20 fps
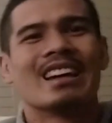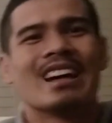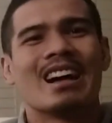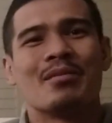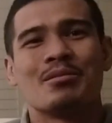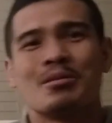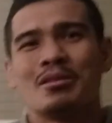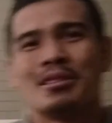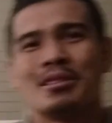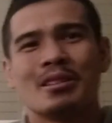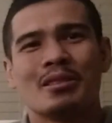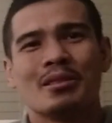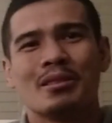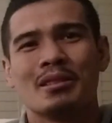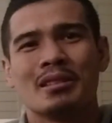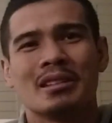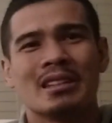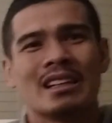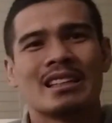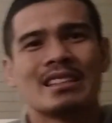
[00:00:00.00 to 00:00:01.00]

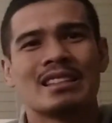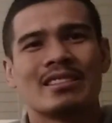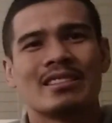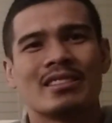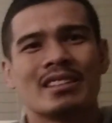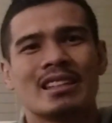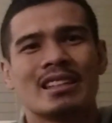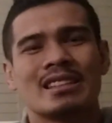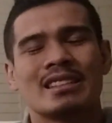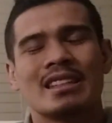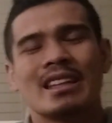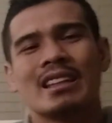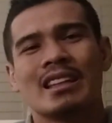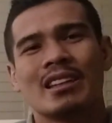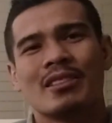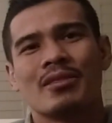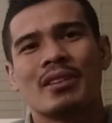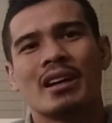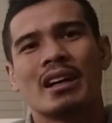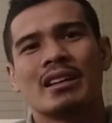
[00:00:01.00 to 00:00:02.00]
absolutely. We just take
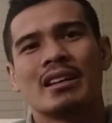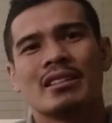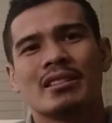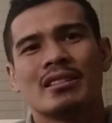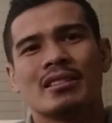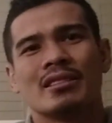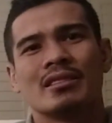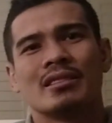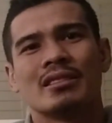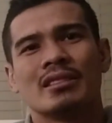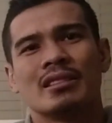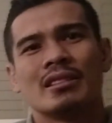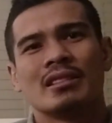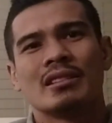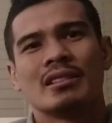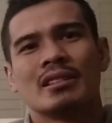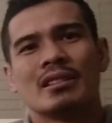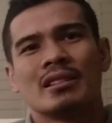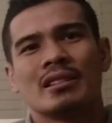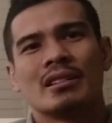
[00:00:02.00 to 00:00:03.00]
that fight.
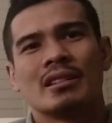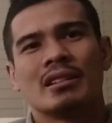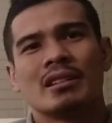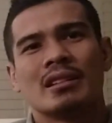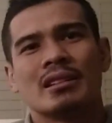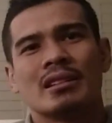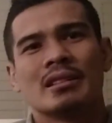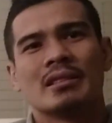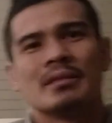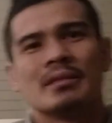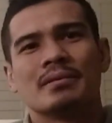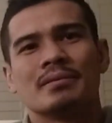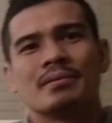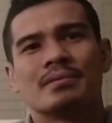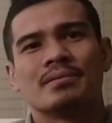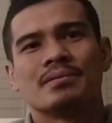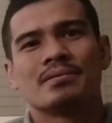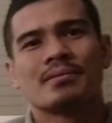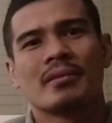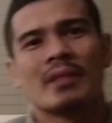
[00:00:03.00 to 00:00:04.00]
Um,
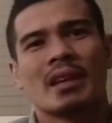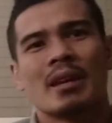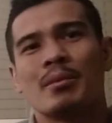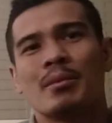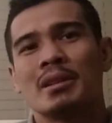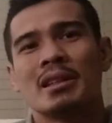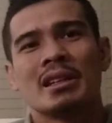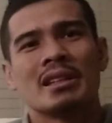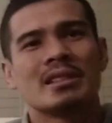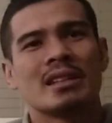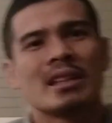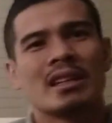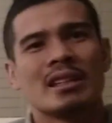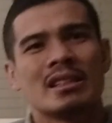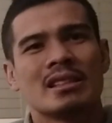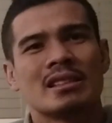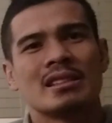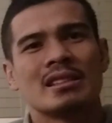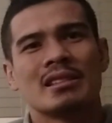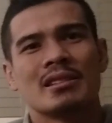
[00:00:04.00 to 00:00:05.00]
Everything
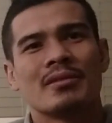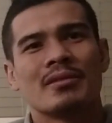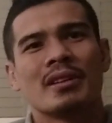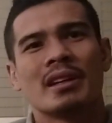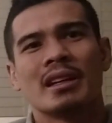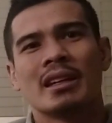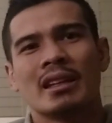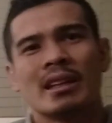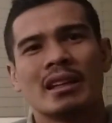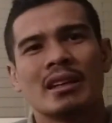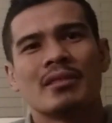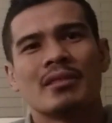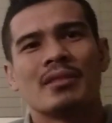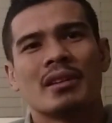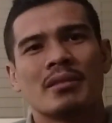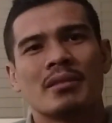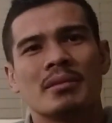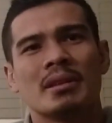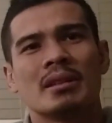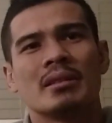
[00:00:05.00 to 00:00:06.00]
changed if
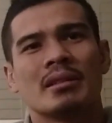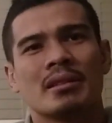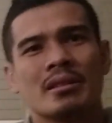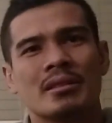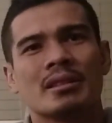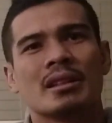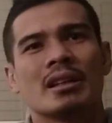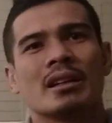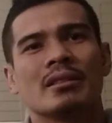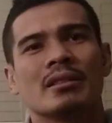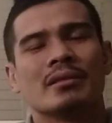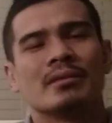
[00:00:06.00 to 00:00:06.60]
I beat Vicandow.